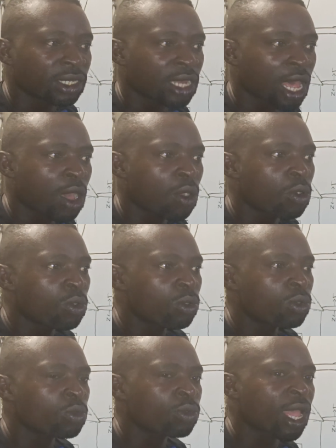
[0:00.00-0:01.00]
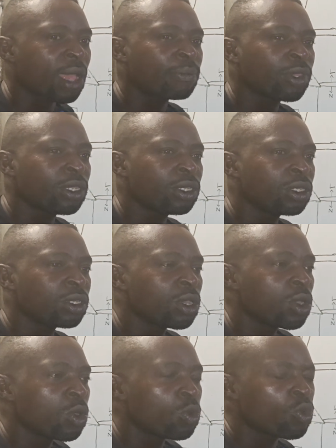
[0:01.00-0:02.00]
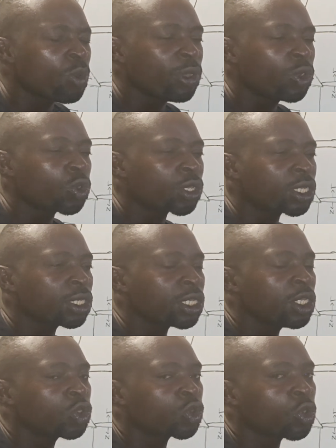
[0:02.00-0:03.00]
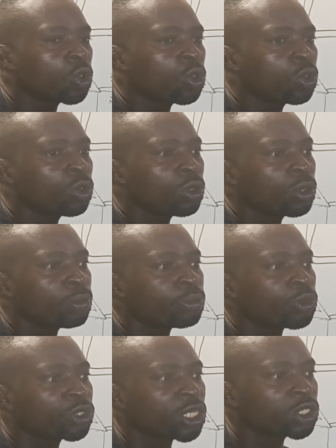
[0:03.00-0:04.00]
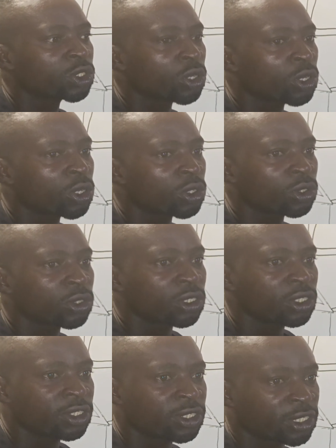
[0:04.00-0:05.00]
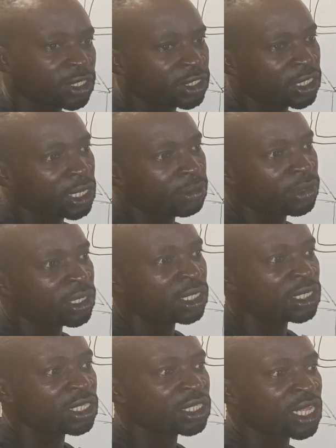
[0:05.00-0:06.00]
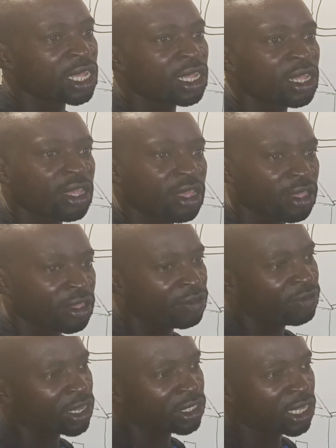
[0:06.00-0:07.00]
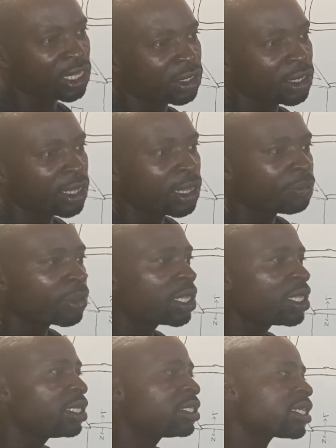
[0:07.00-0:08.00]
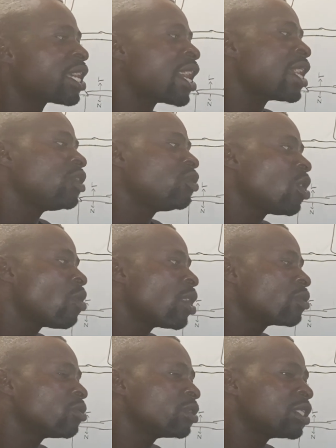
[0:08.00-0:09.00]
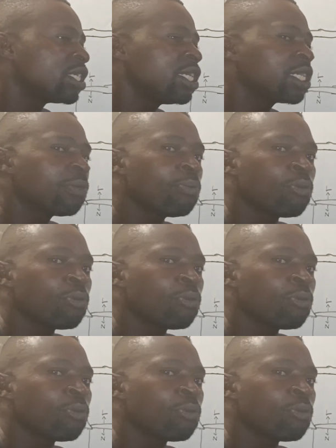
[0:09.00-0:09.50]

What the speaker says: Now we'll be looking into protection system in this inverter. Please, I don't want to take